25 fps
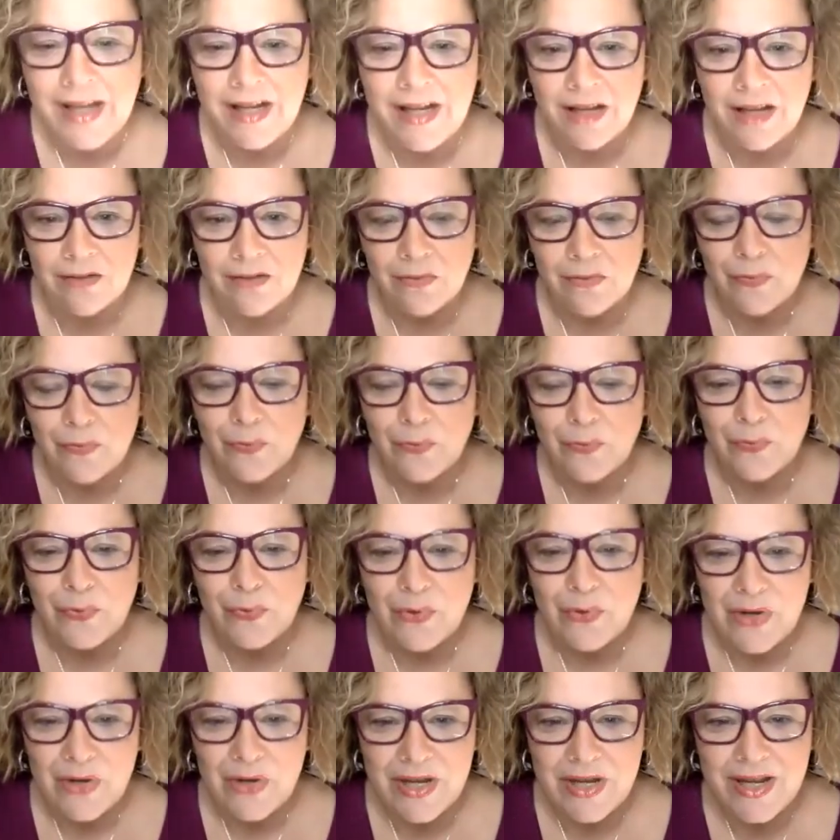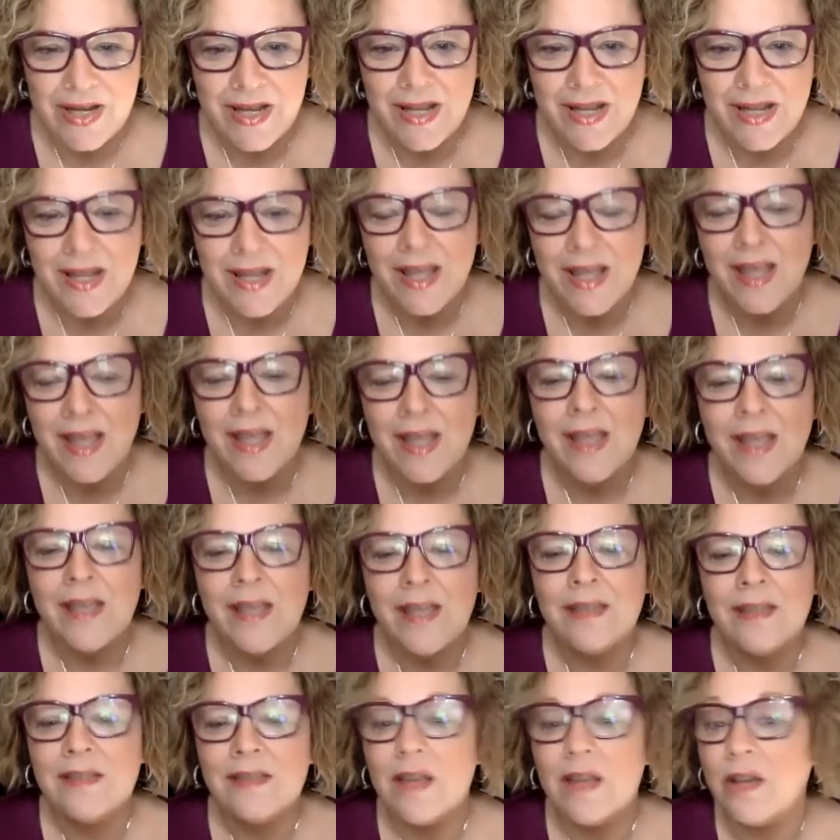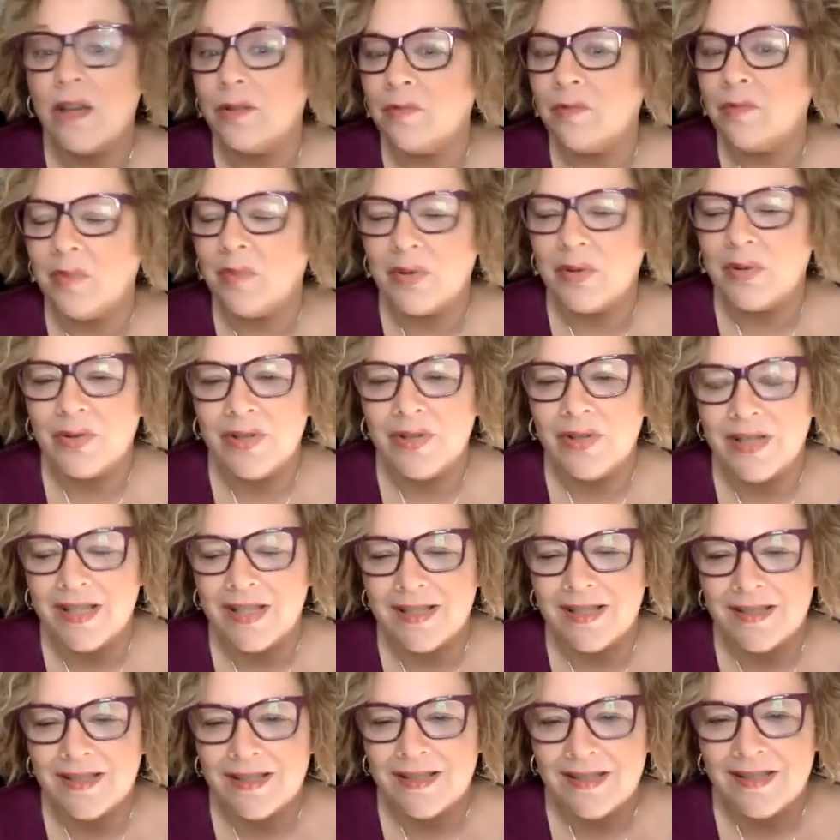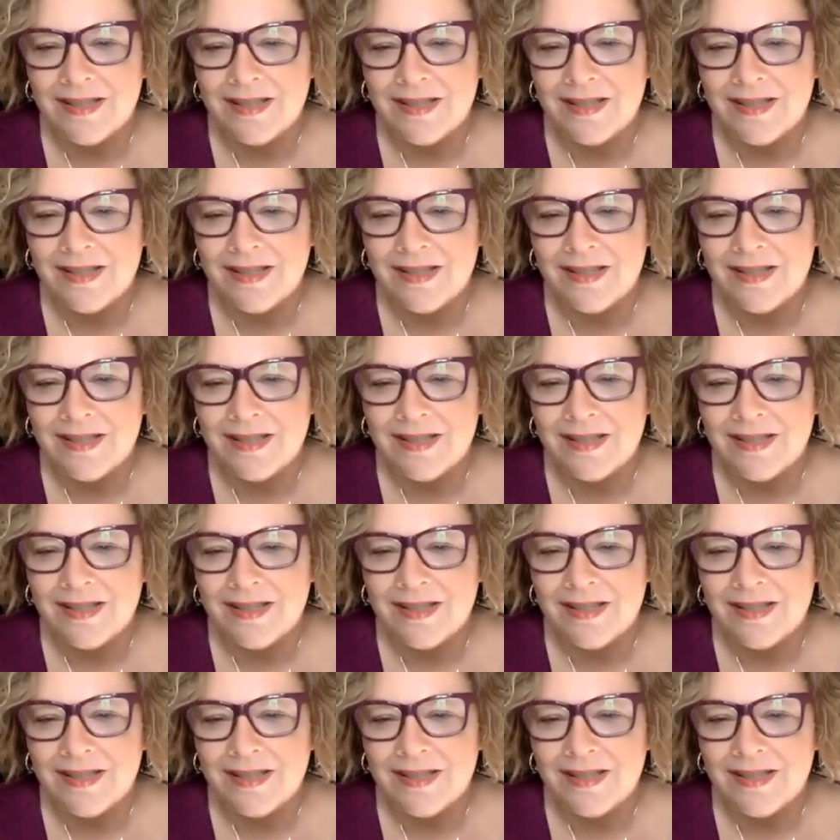and free and unburdened?